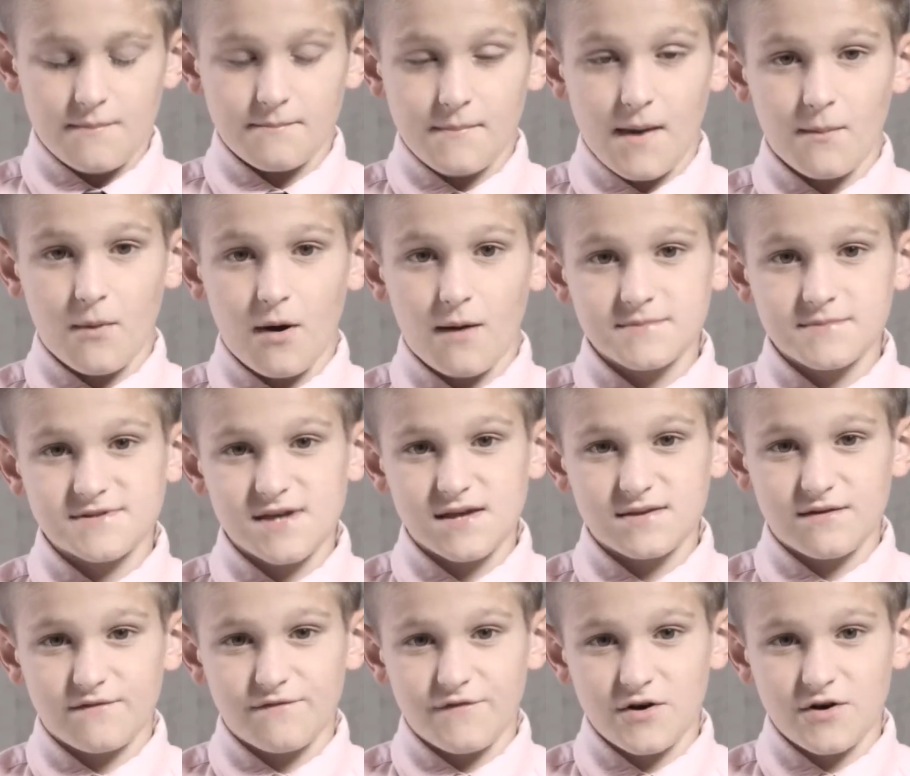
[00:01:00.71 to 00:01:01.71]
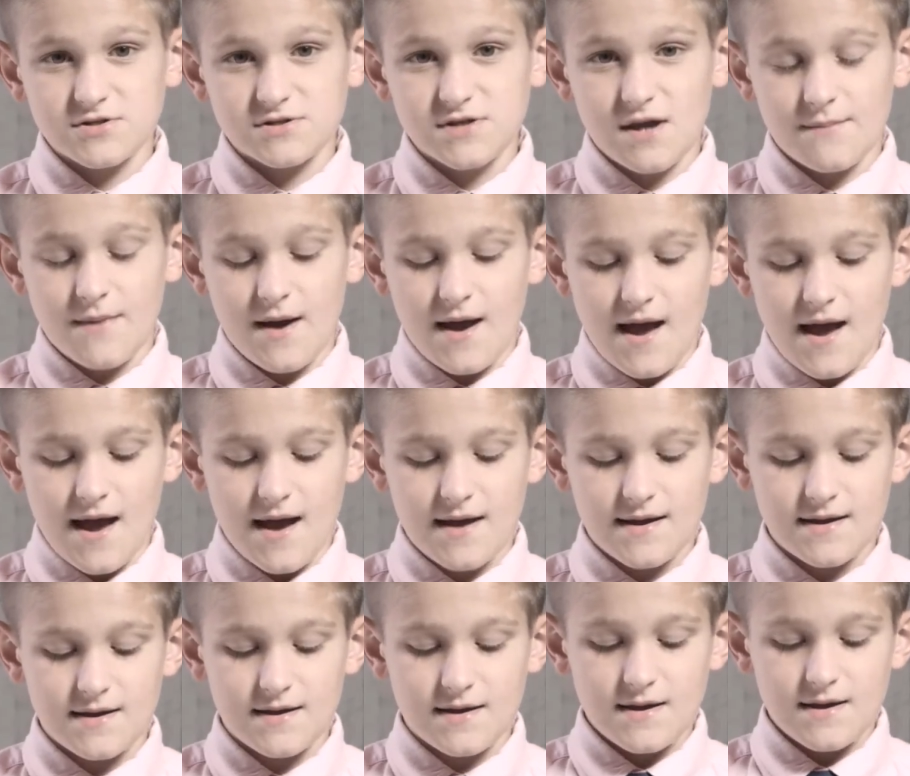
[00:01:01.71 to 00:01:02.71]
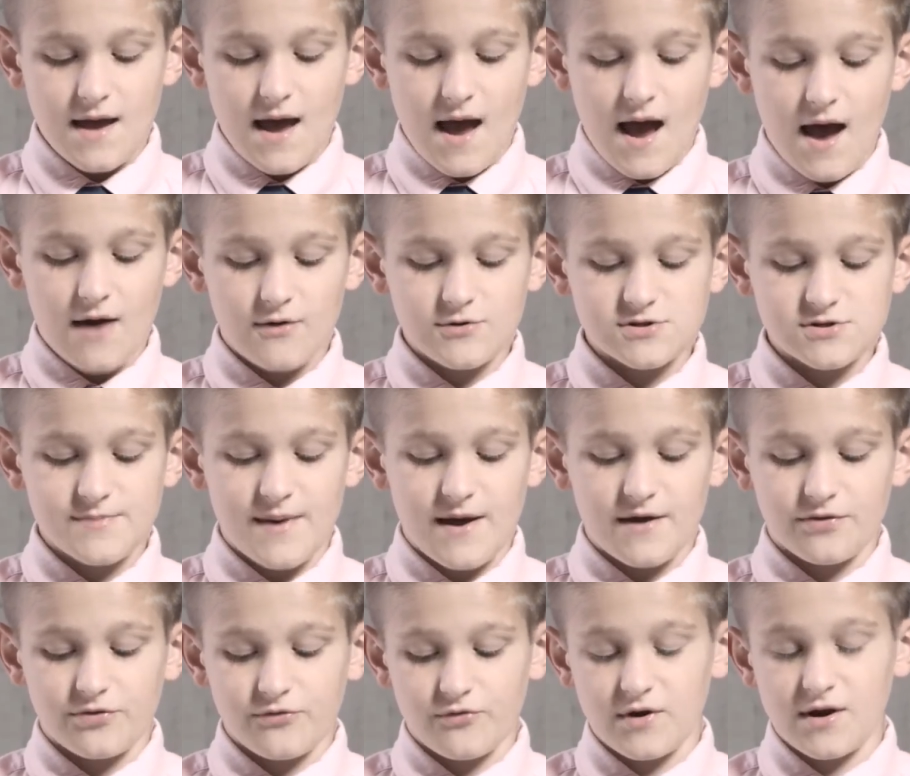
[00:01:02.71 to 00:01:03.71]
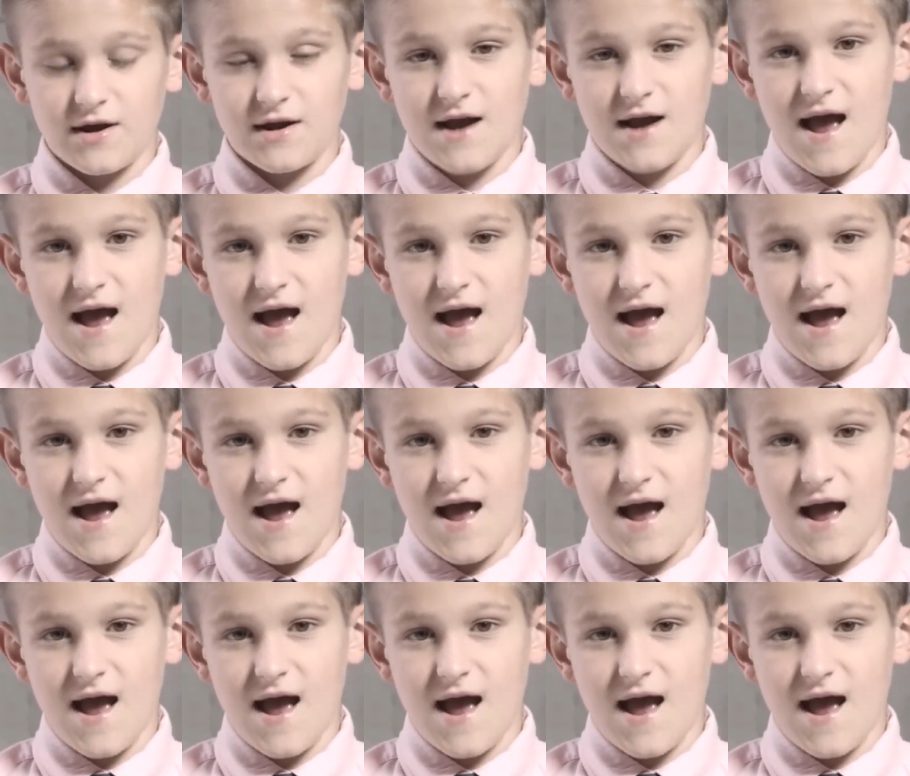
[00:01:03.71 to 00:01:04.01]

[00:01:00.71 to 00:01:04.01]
My mom said the first time I had it, I was about three, and